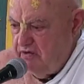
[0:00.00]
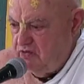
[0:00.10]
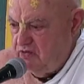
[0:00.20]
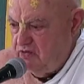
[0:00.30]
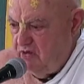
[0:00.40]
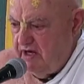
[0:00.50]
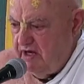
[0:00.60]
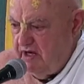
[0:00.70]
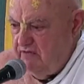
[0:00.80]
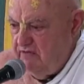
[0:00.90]
until it's
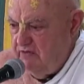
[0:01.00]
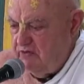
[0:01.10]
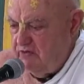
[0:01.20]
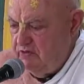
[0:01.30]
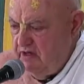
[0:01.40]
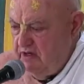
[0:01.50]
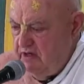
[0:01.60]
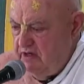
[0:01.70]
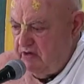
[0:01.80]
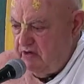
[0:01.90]
white hot and
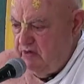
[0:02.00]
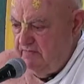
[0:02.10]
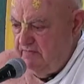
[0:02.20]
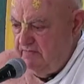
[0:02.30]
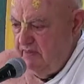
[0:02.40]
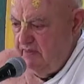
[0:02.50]
liquid. And liquid.